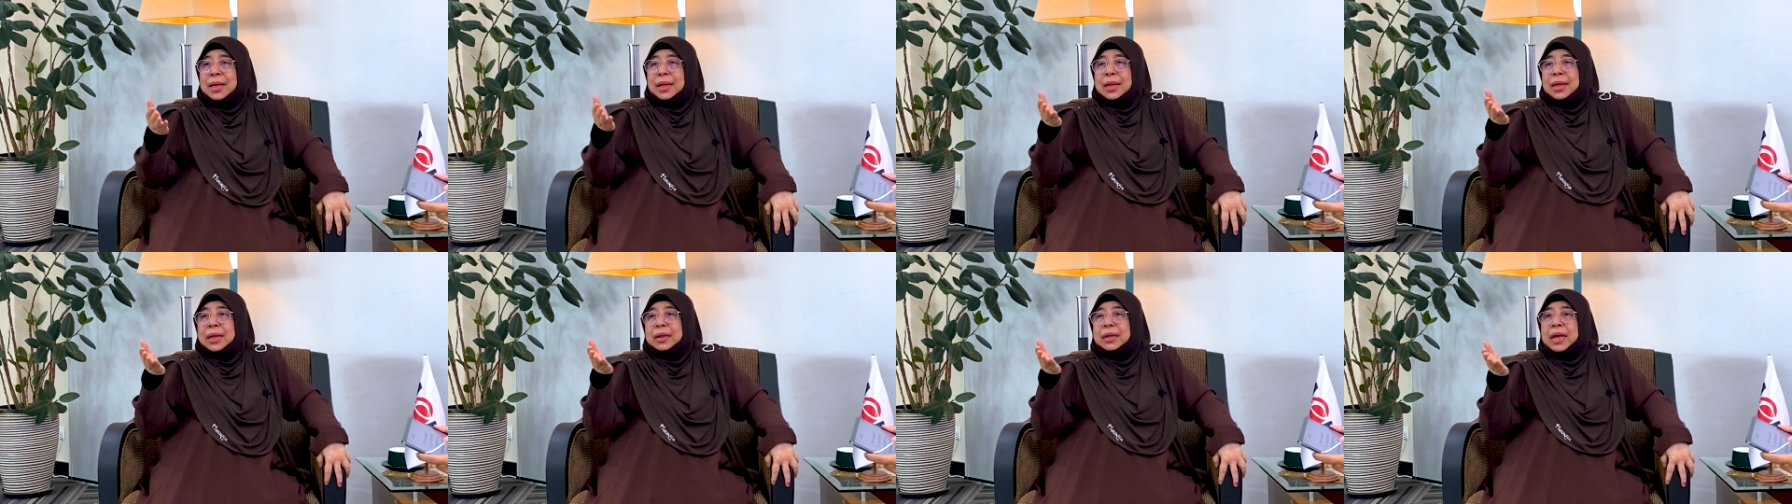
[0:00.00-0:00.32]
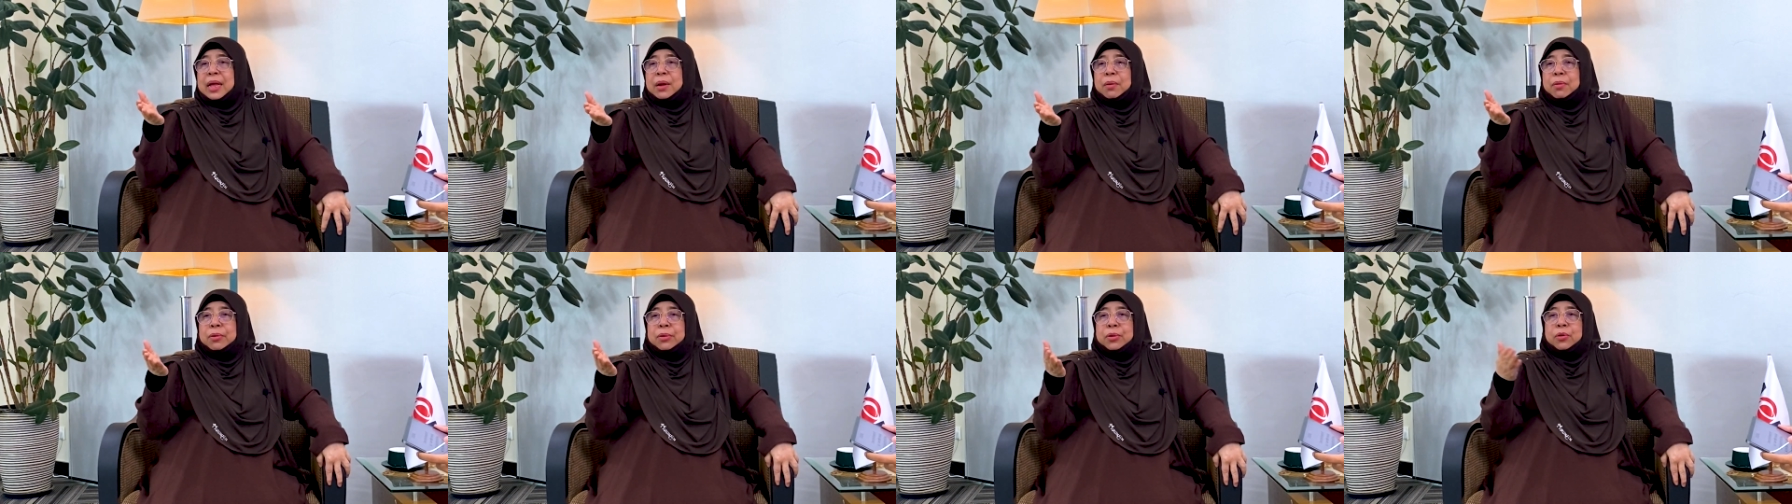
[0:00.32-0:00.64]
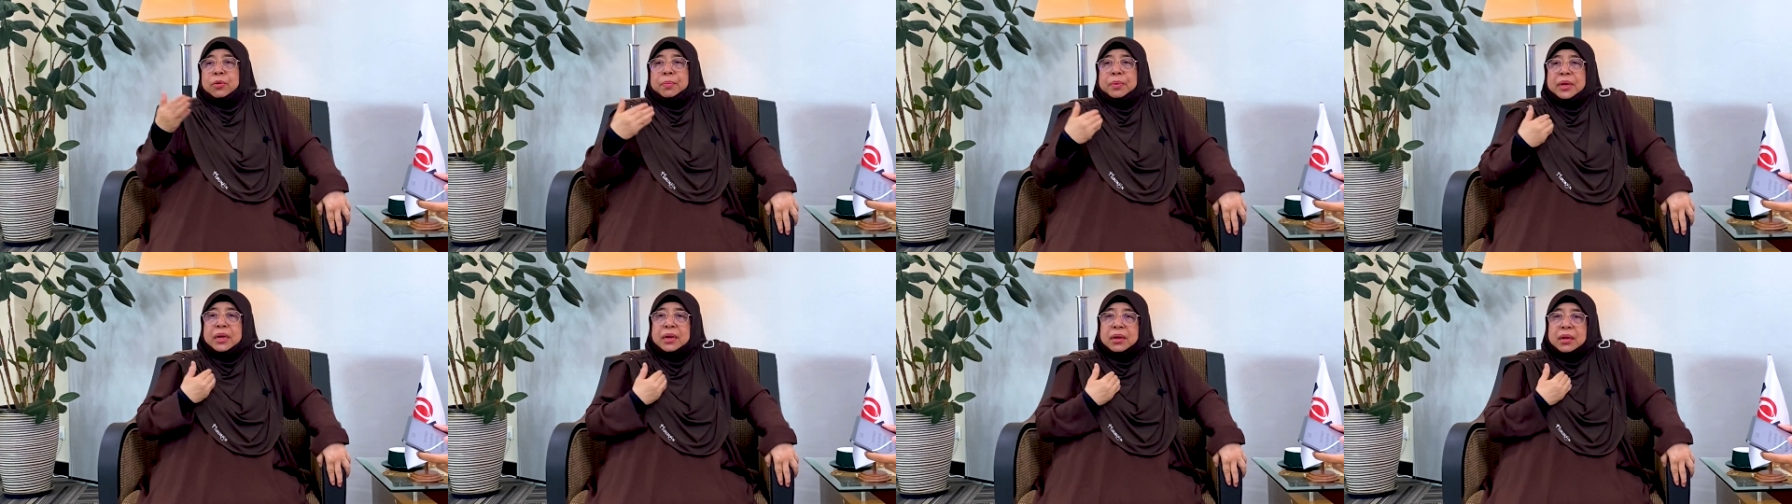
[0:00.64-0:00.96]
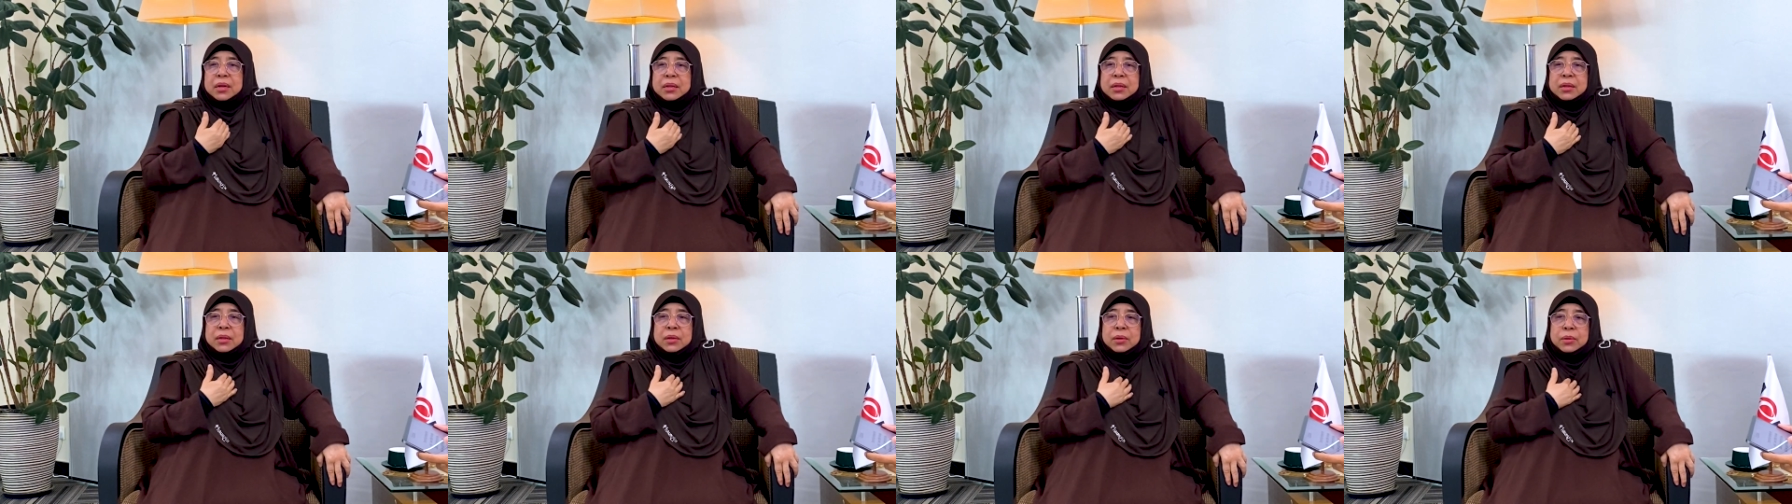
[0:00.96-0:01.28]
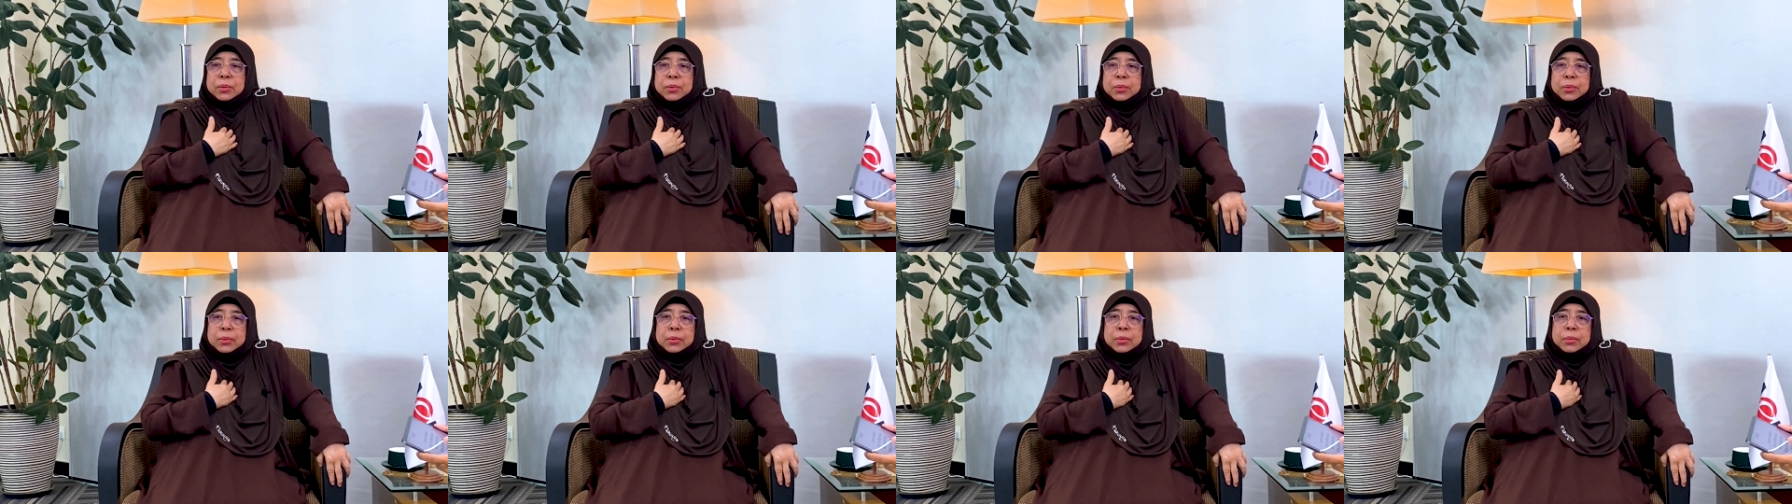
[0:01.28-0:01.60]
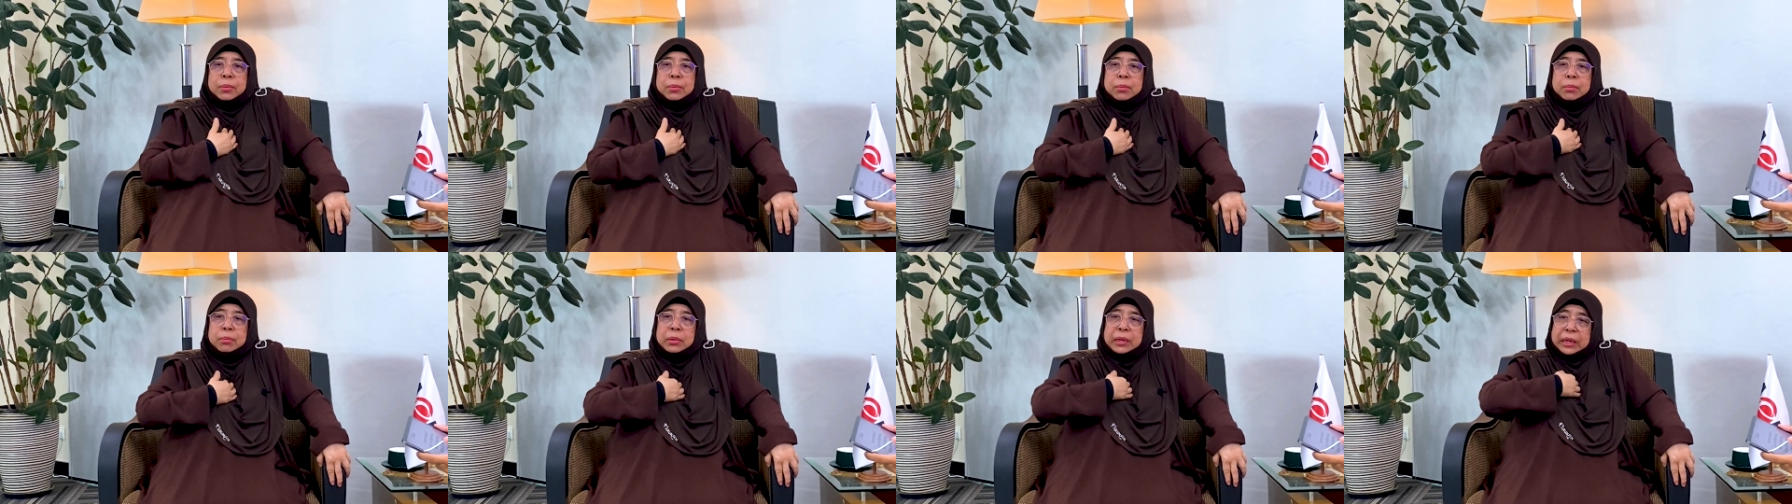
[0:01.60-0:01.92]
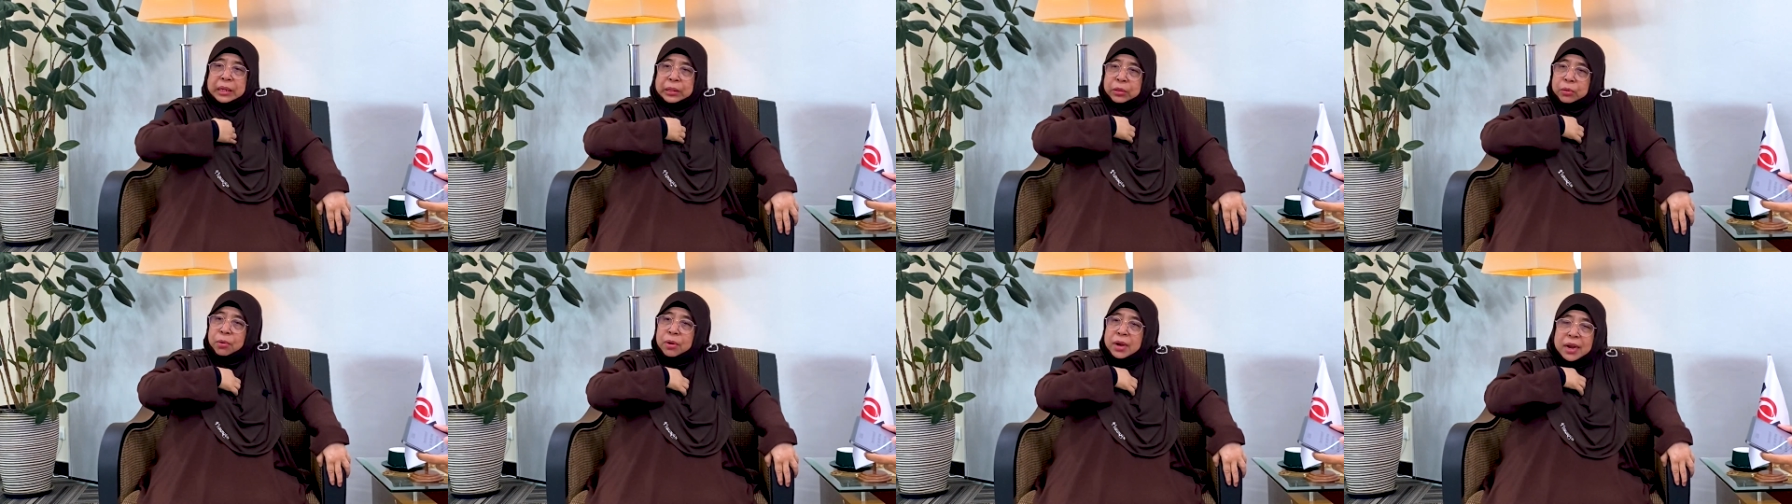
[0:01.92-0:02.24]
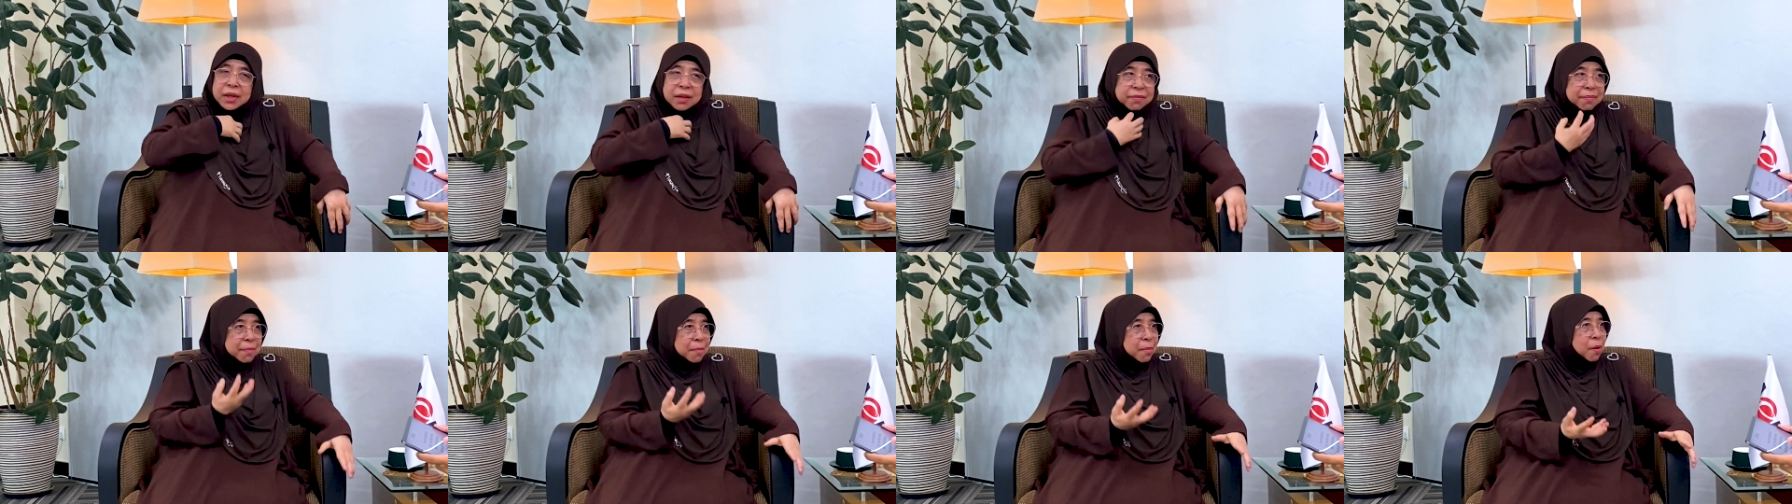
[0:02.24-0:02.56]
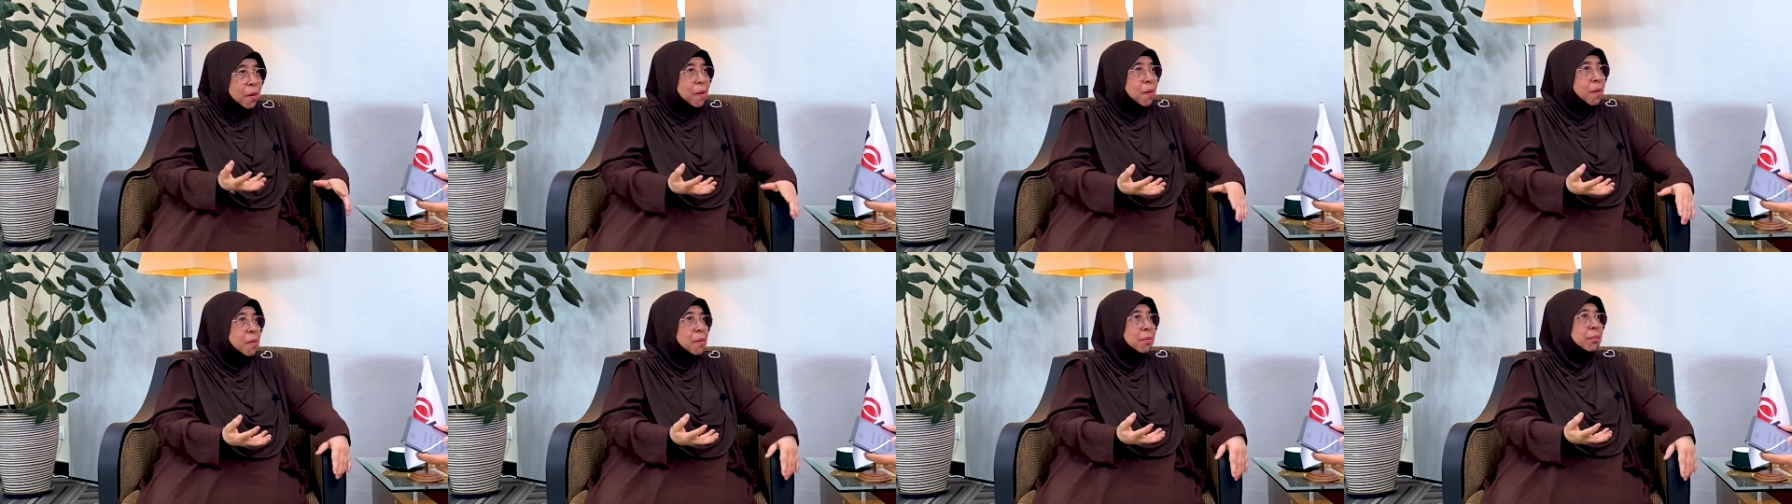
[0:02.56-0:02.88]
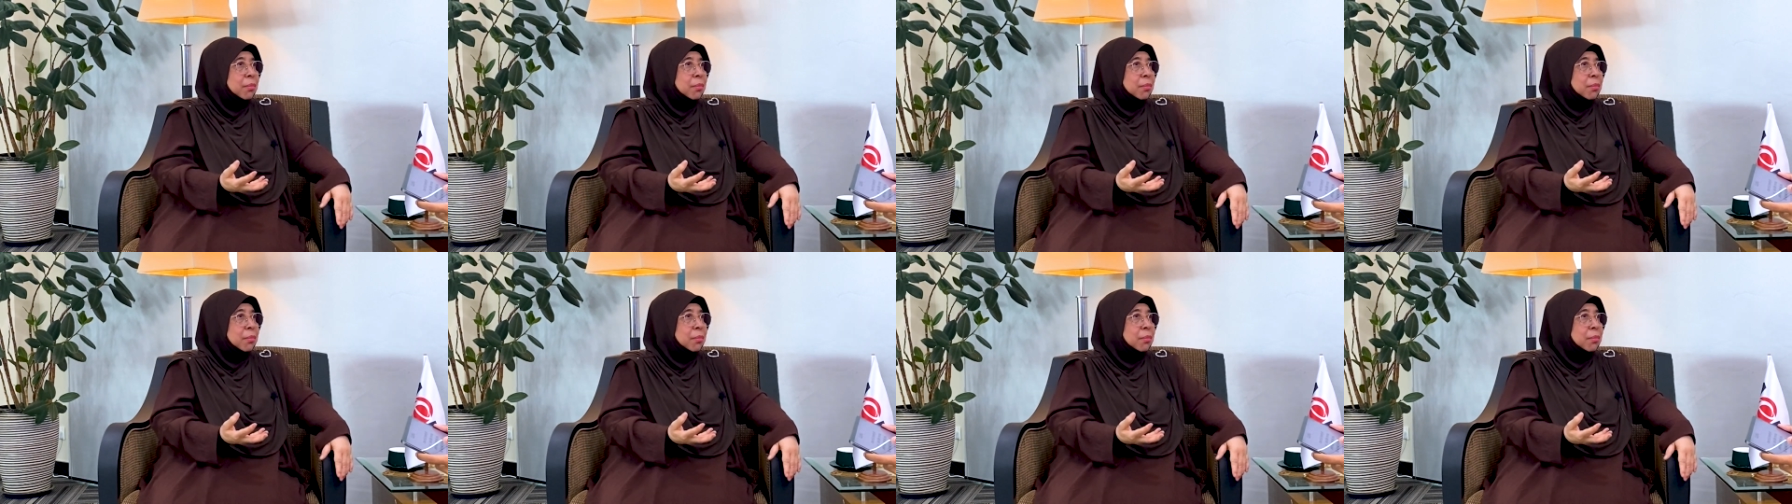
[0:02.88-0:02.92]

It can also because you need to love more.